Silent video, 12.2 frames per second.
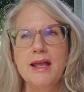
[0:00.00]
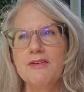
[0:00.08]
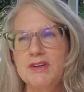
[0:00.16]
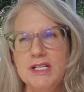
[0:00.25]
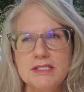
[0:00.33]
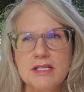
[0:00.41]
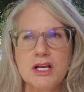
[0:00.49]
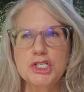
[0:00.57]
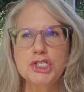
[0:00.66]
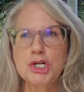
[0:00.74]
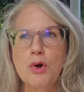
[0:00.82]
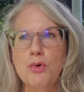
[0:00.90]
evidence has
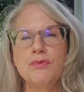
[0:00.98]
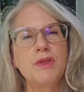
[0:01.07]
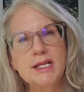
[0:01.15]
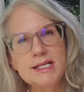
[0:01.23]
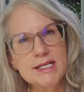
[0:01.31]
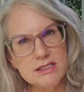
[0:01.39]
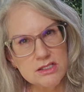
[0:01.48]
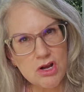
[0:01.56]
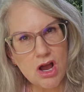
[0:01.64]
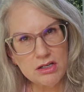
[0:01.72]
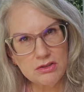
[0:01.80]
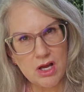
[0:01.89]
shown that it is
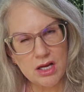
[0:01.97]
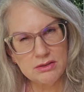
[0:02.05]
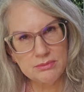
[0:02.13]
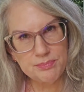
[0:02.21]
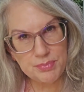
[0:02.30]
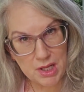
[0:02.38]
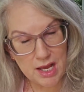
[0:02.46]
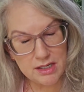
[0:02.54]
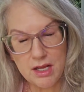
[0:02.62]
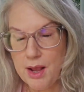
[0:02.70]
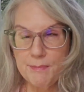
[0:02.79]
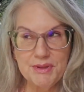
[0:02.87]
not a lot of blood,